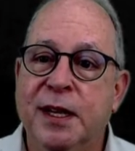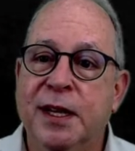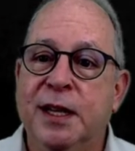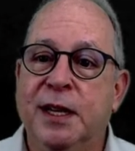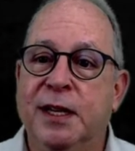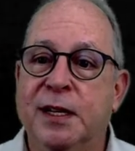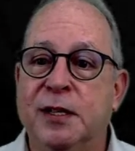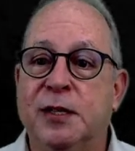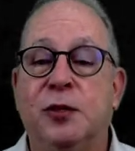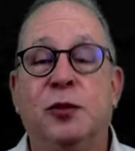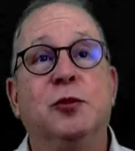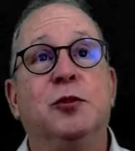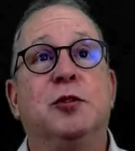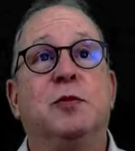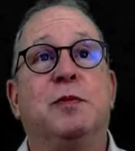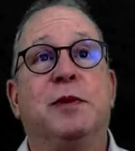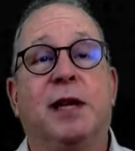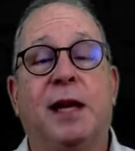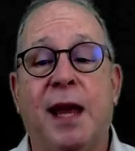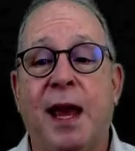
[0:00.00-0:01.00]
and includes
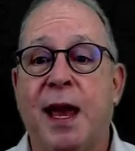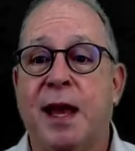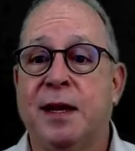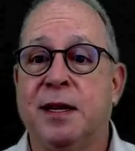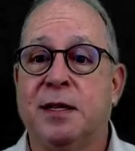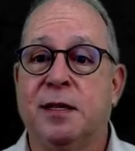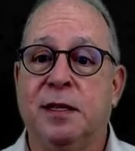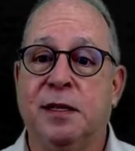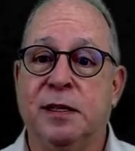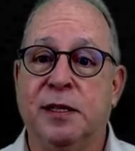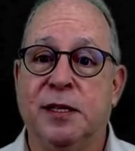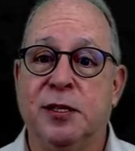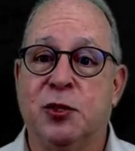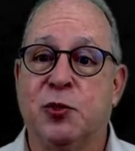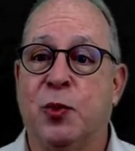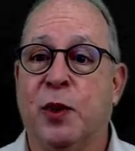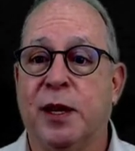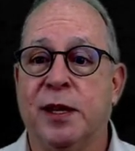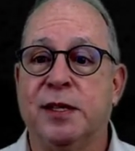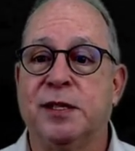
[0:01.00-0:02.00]
mechanical as
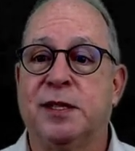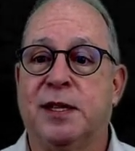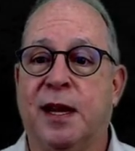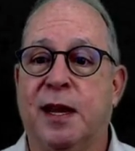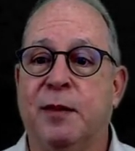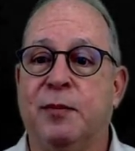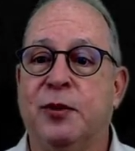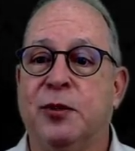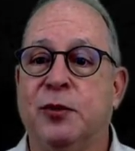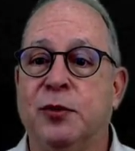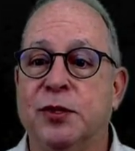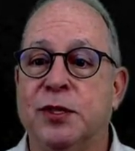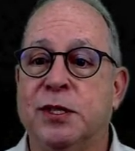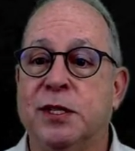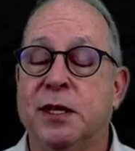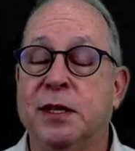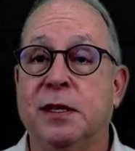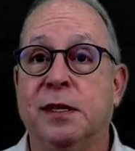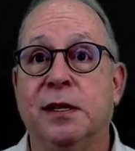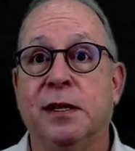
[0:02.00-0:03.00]
well as chemical
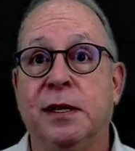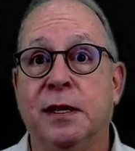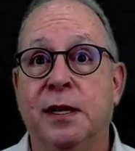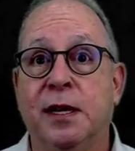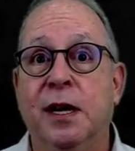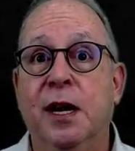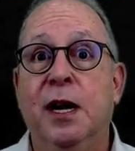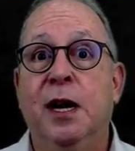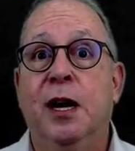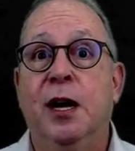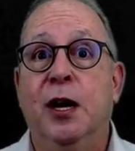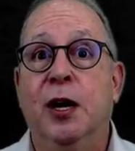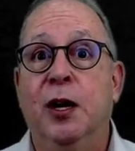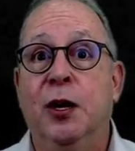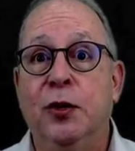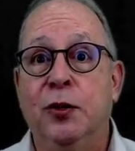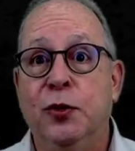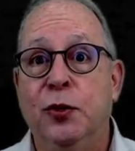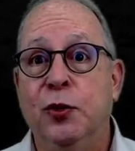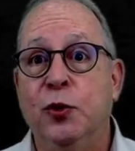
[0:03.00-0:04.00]
signaling, a
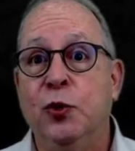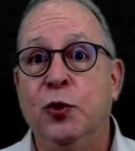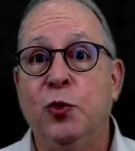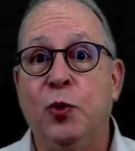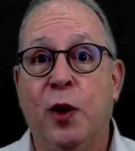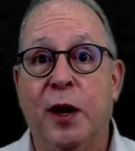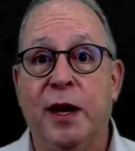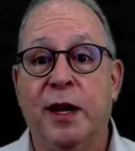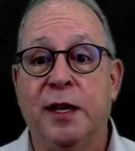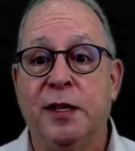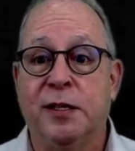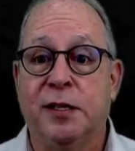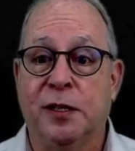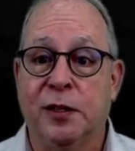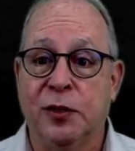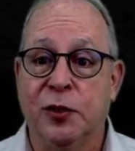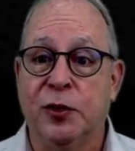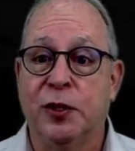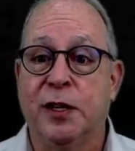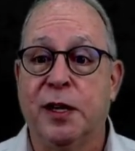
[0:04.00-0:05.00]
new way to
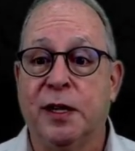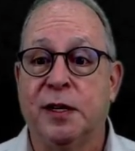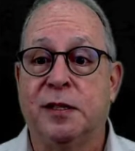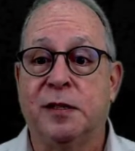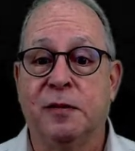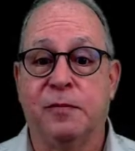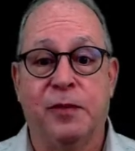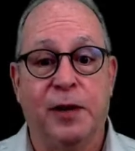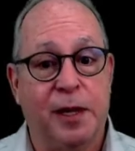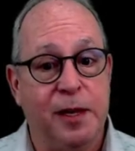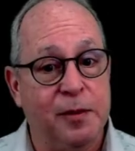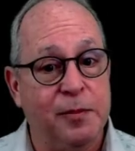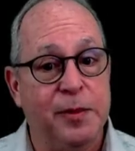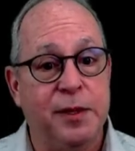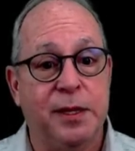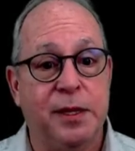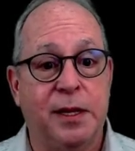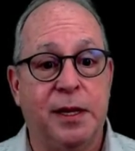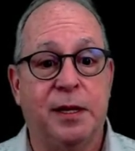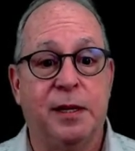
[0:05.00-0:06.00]
look at
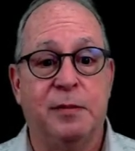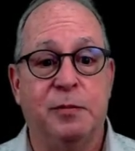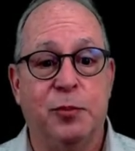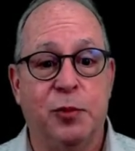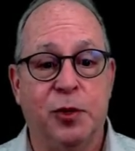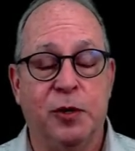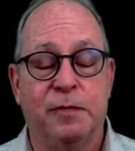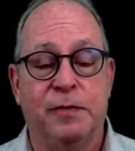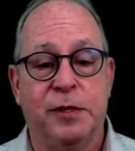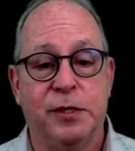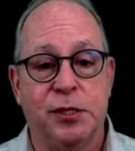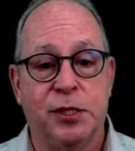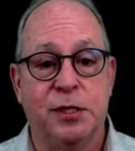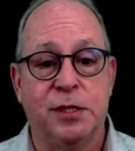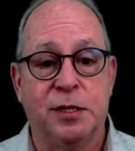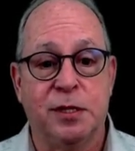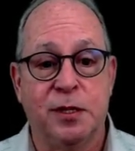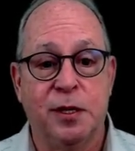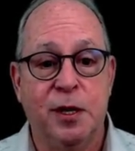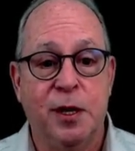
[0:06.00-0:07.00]
development and at
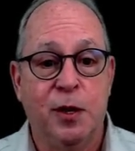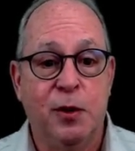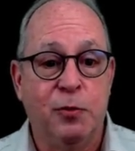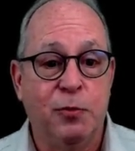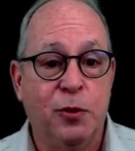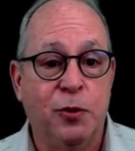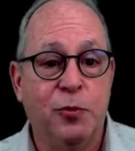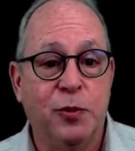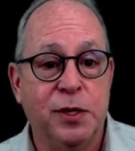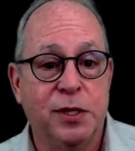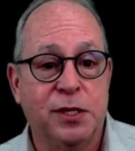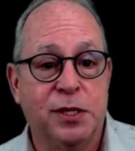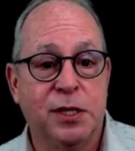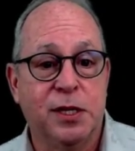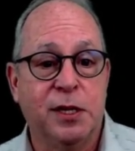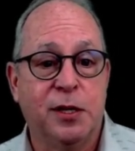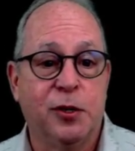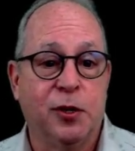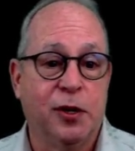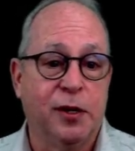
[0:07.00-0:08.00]
morphogens. What we see
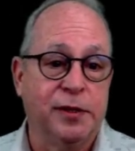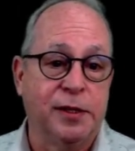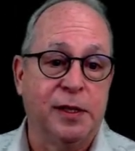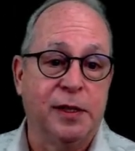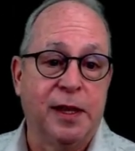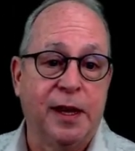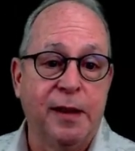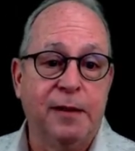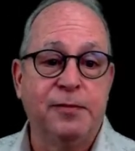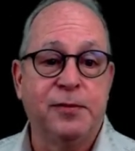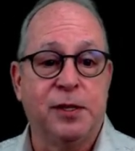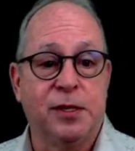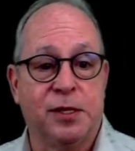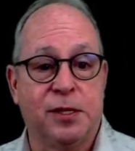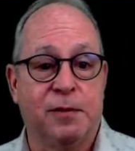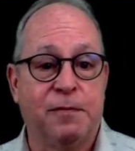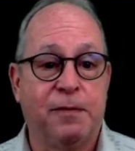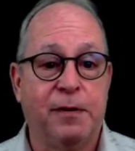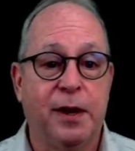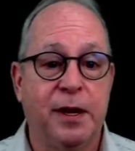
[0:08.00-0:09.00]
here on the left is a
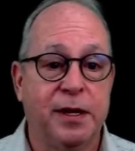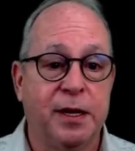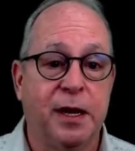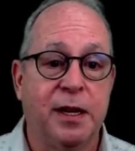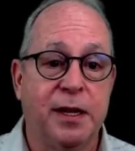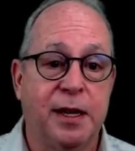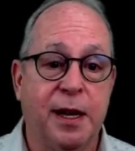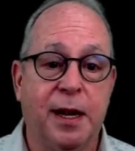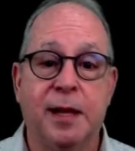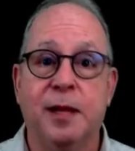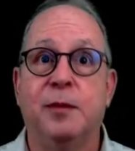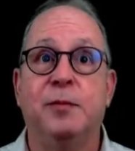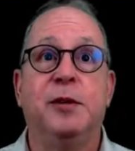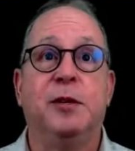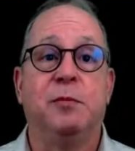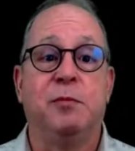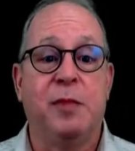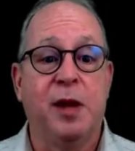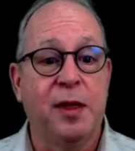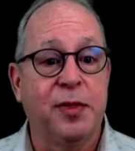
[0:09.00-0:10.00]
finite element
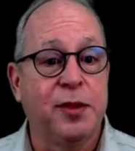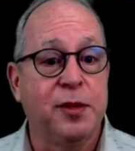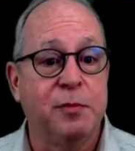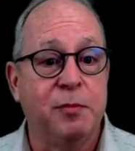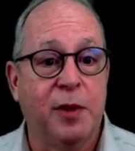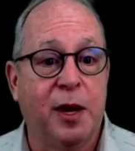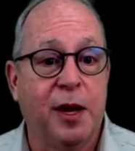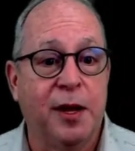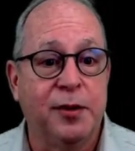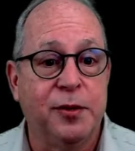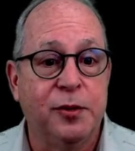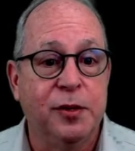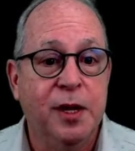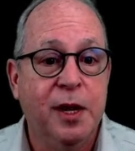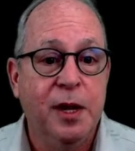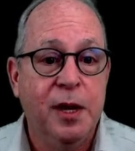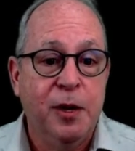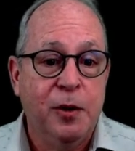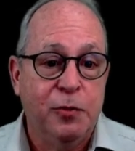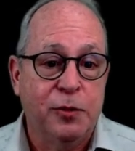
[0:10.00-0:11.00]
method model,
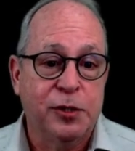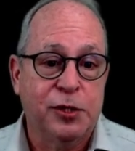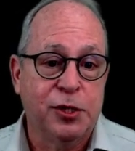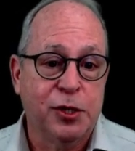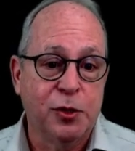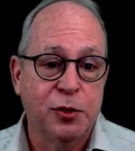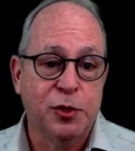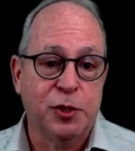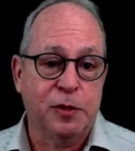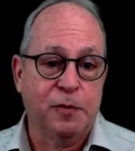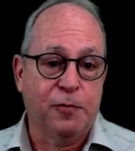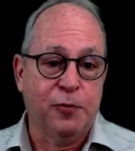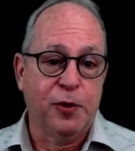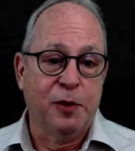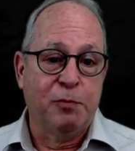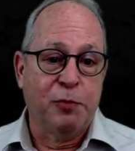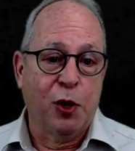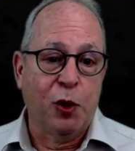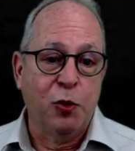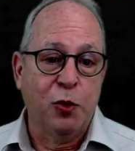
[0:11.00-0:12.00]
which shows that if we
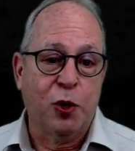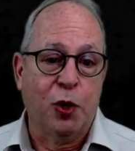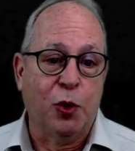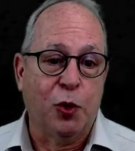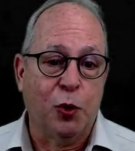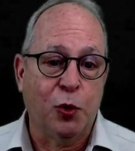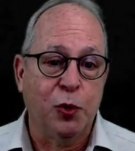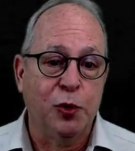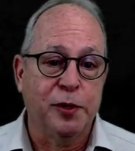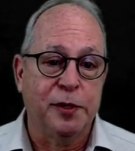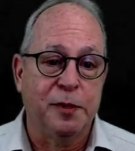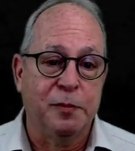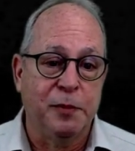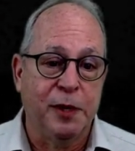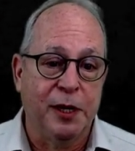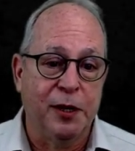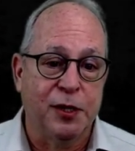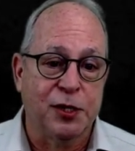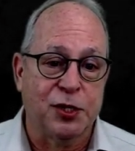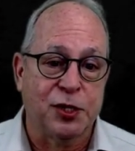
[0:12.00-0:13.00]
poke a hole in a
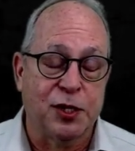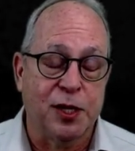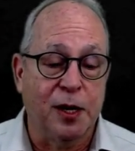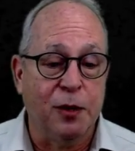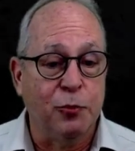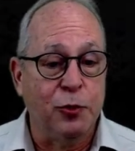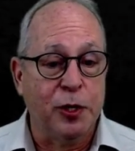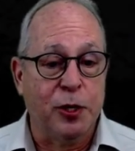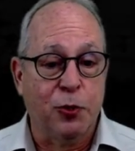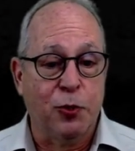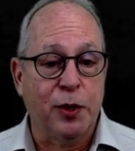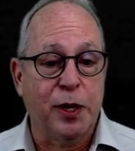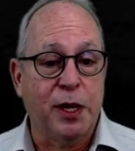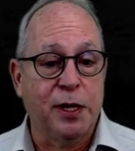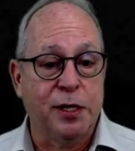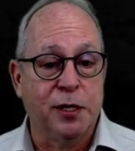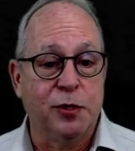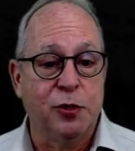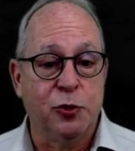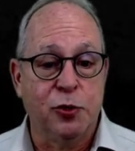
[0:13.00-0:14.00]
meristem, we create a
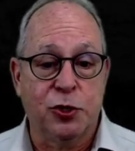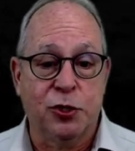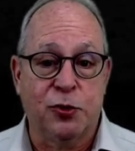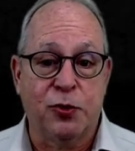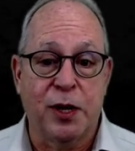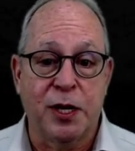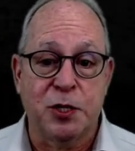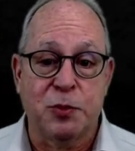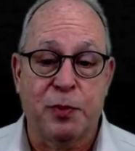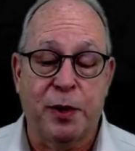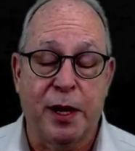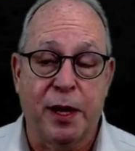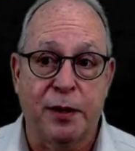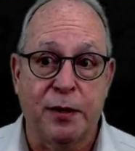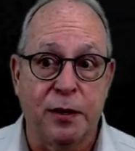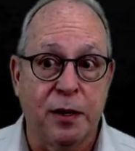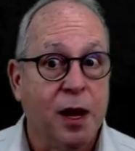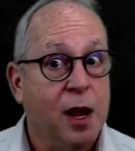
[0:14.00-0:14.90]
new stress pattern